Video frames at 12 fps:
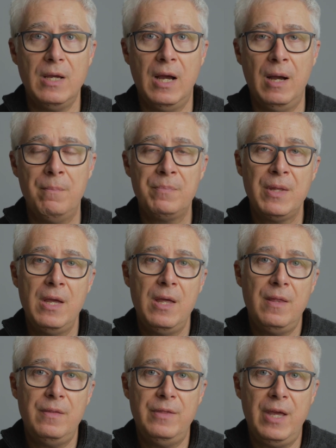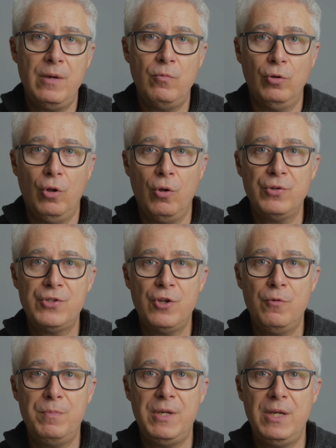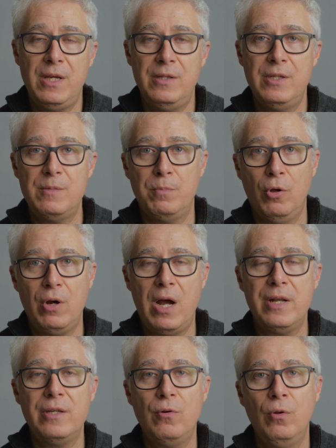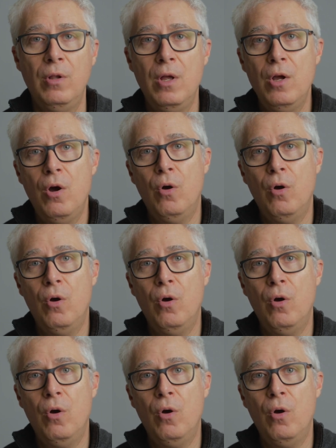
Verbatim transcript: um, they will also be in this blog article,